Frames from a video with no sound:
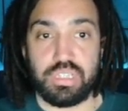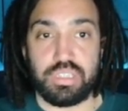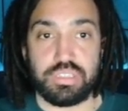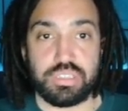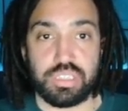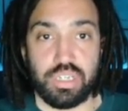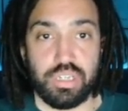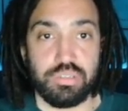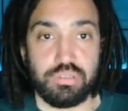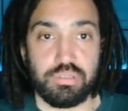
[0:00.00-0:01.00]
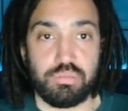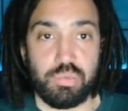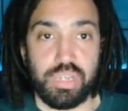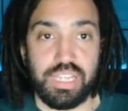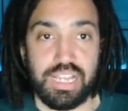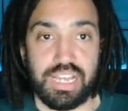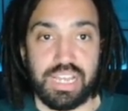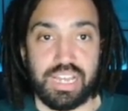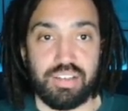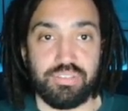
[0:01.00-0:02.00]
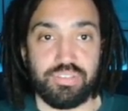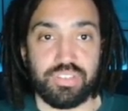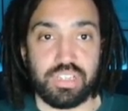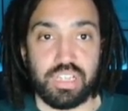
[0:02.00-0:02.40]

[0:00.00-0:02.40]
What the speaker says: So, we have